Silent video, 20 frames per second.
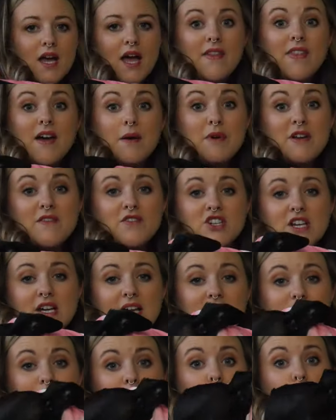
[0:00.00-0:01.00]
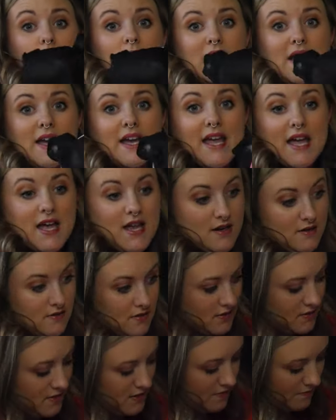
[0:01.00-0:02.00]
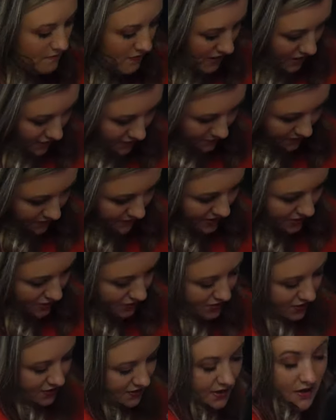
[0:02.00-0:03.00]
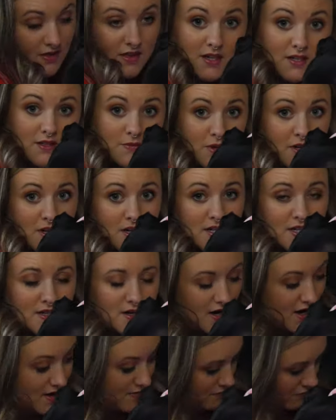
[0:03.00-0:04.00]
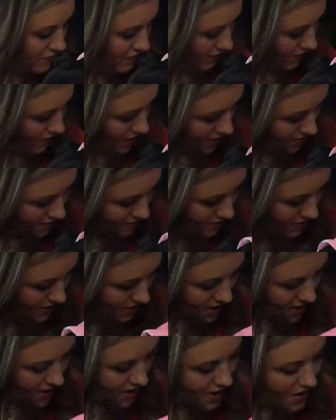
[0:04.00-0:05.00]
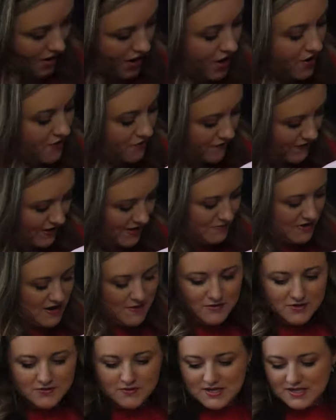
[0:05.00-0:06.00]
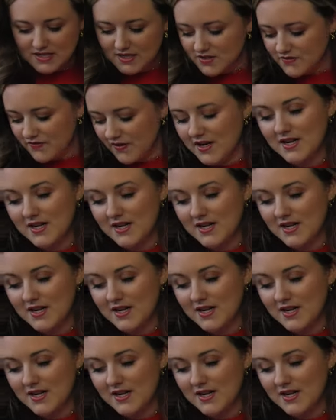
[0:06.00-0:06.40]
And that way, if she gets poorly again, because we're reintroducing things one at a time, we'll know, hopefully be able to identify